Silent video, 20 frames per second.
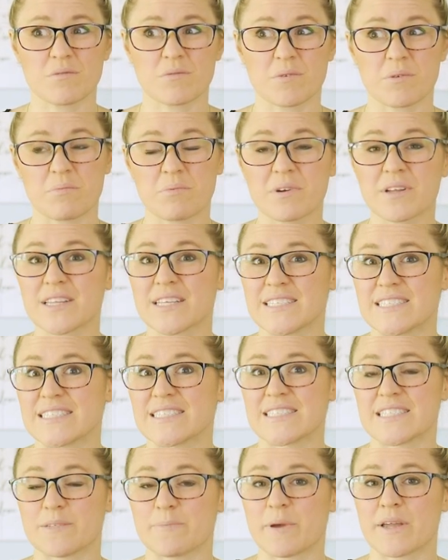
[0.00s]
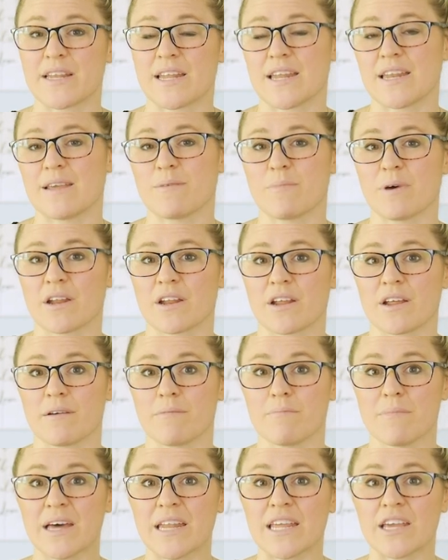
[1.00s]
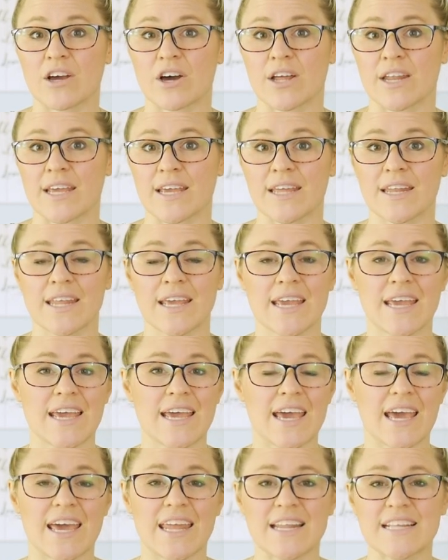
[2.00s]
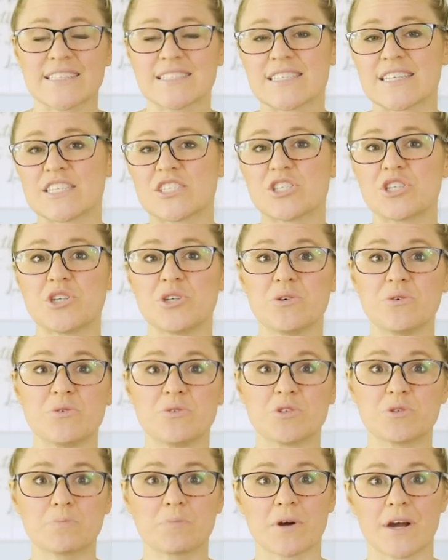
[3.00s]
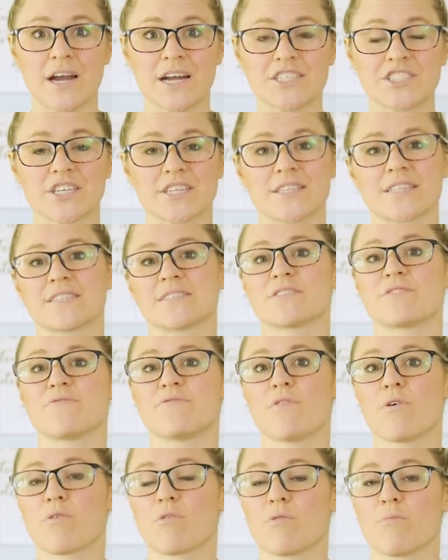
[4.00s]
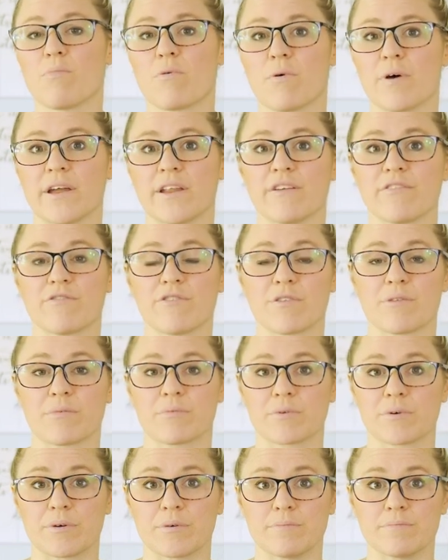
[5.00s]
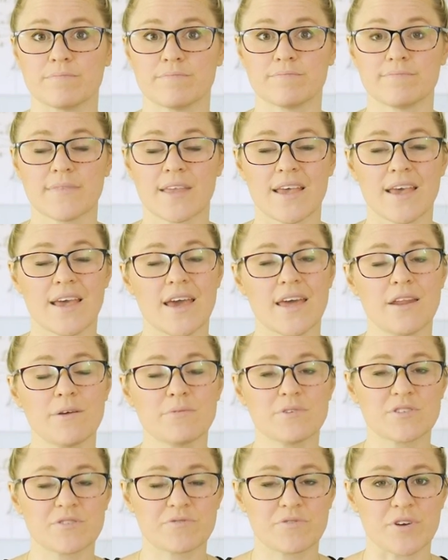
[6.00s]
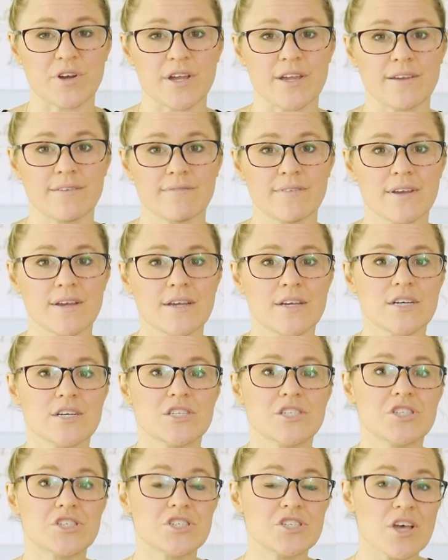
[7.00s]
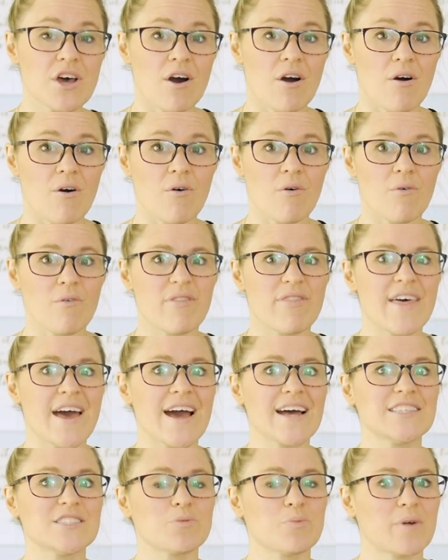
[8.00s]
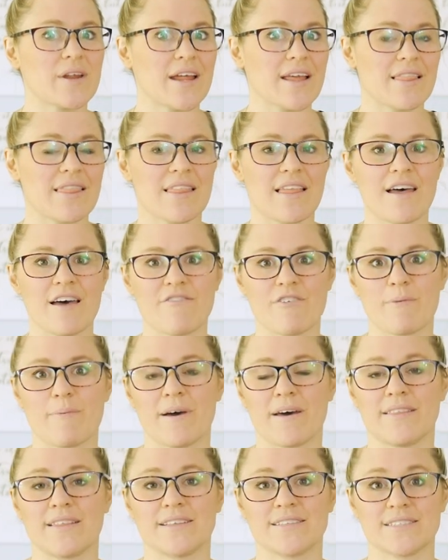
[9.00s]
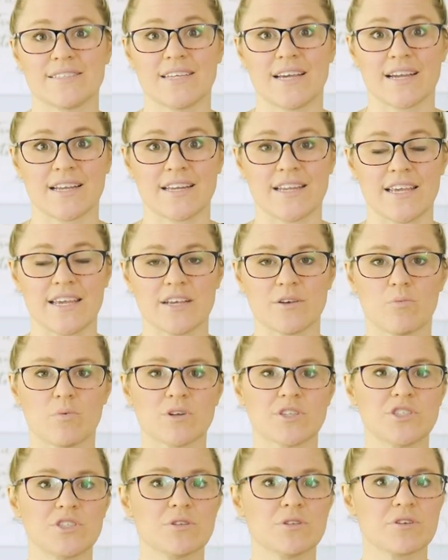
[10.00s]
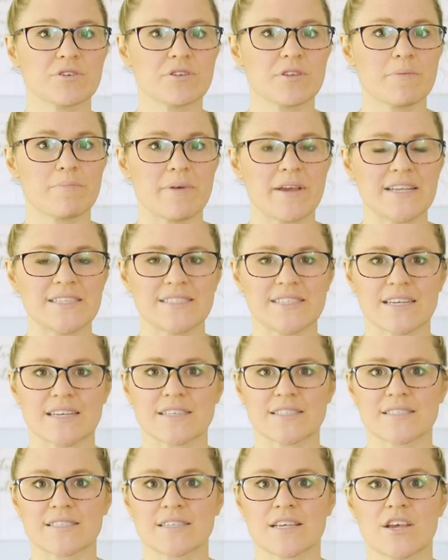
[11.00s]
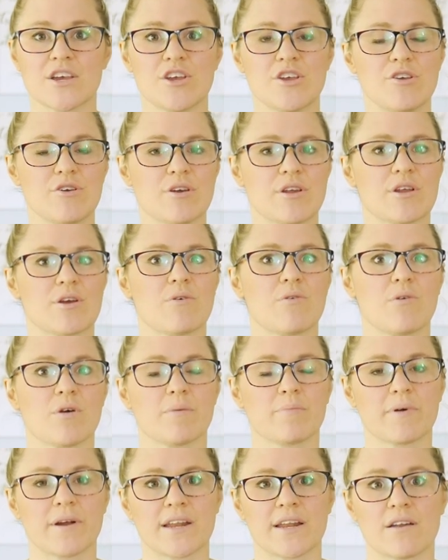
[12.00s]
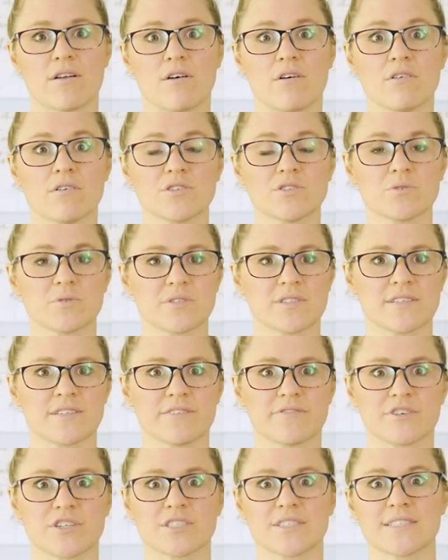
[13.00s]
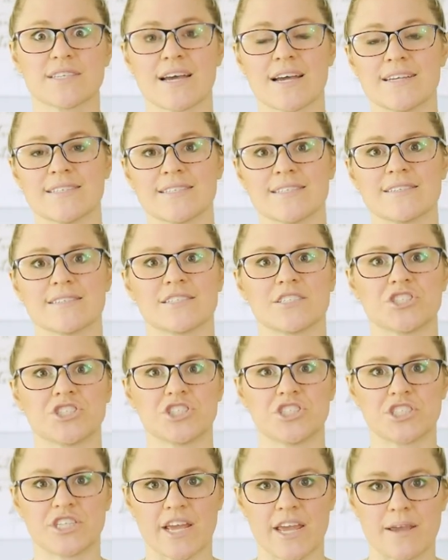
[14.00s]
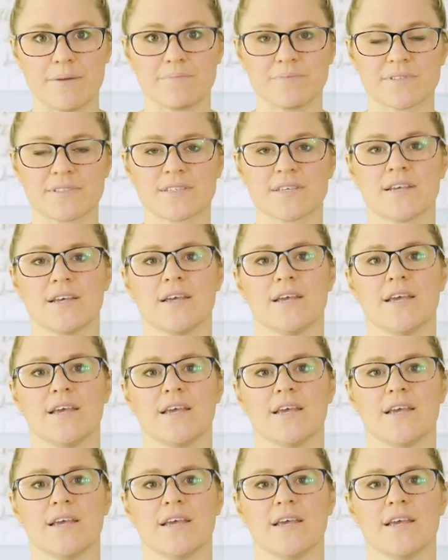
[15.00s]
we really didn't spend any money on it, and it's this huge project that's the focal point for the room. And it was free. So that's what I love about this technique. Once you learn the basics, you can incorporate in all sorts of different sizes and shapes